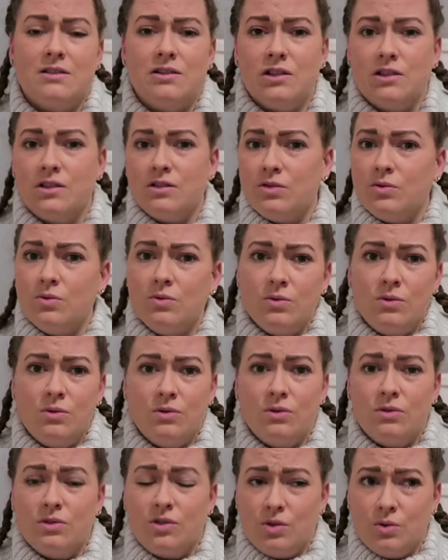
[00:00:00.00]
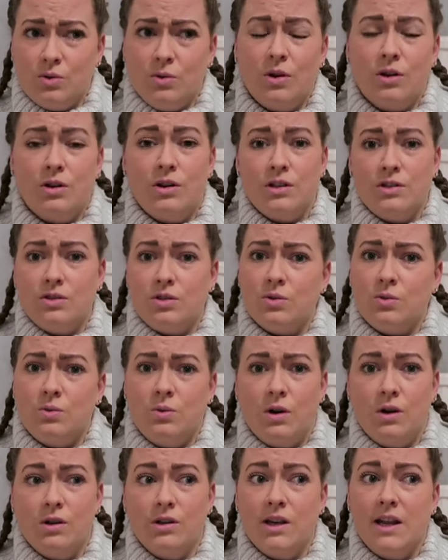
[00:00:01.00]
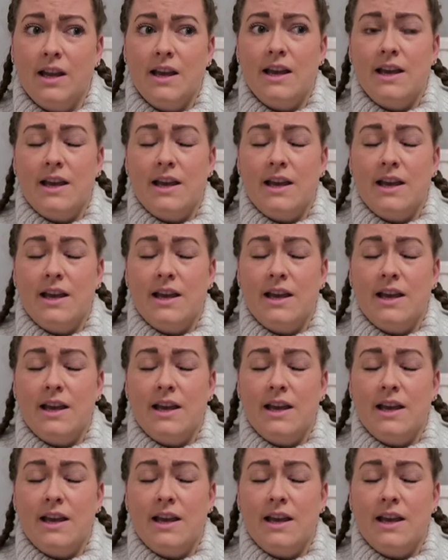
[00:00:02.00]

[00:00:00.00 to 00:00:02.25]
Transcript: and just so on.